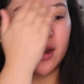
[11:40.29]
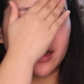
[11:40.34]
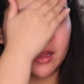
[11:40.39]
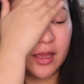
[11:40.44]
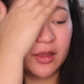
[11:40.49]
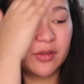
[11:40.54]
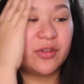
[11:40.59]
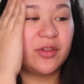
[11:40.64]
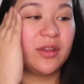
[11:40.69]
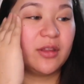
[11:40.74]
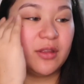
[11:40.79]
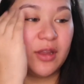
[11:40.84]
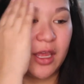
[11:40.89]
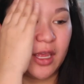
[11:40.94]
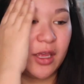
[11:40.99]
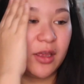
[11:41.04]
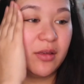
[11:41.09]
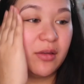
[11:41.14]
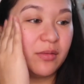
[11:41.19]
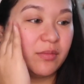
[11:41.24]
I actually
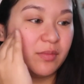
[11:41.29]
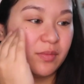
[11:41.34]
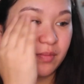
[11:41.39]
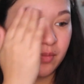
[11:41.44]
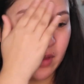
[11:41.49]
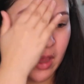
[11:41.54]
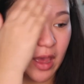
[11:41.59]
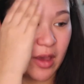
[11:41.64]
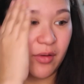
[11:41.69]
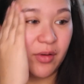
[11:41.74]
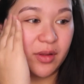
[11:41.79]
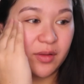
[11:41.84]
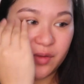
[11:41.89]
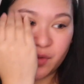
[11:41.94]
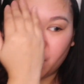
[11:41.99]
like how it